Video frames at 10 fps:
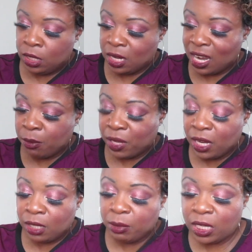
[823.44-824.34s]

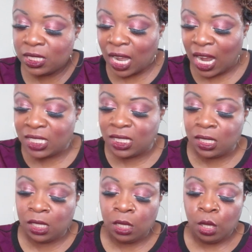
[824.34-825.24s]
9-pan, because
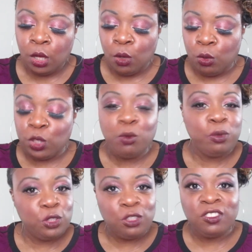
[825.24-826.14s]
honestly, when you
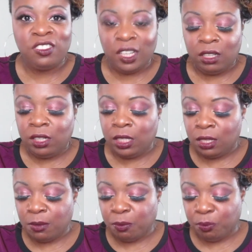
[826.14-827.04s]
put your finger in
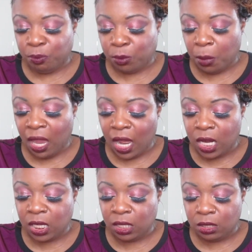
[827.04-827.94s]
the
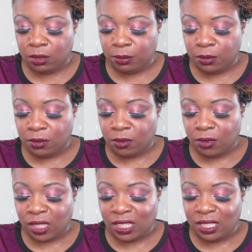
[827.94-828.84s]
palette,
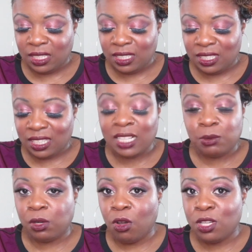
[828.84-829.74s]
that's
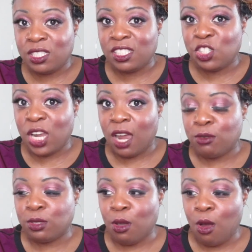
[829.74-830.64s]
what causes the
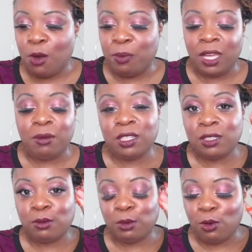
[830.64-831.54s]
shadows to hard pan, because
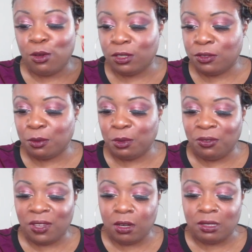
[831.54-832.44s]
from the oils from your
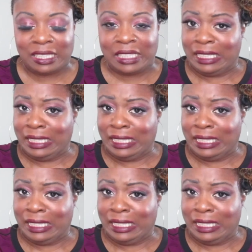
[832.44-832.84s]
fingers.